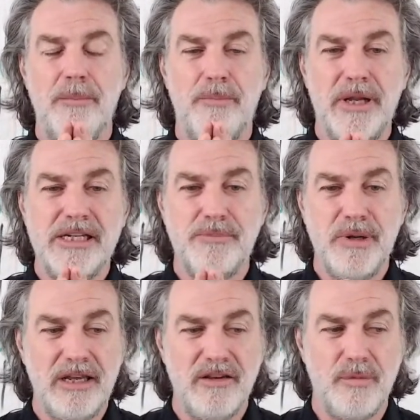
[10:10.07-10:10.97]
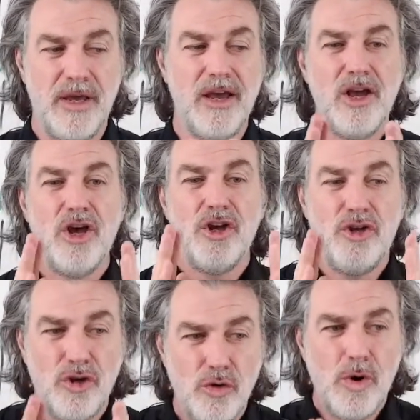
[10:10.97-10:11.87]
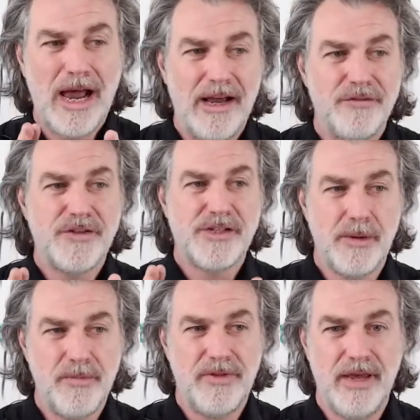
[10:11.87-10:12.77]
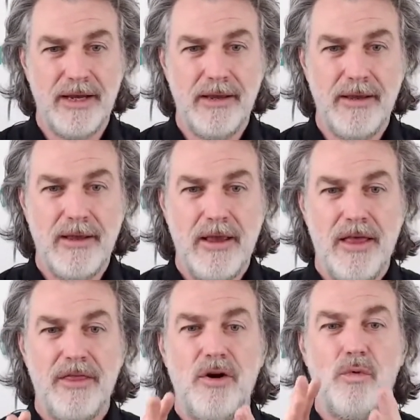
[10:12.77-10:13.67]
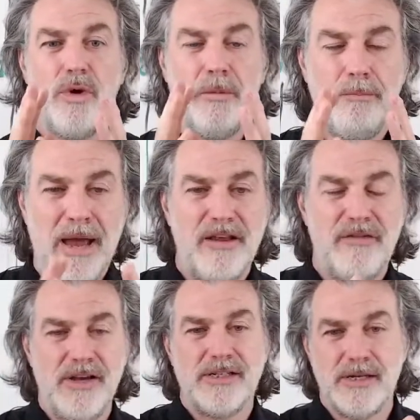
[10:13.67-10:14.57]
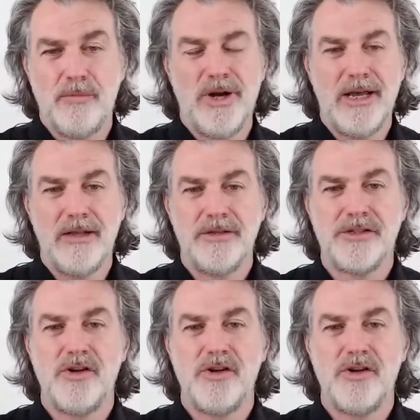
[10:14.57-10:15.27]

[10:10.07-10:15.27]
And please believe me, you have something that will benefit someone else.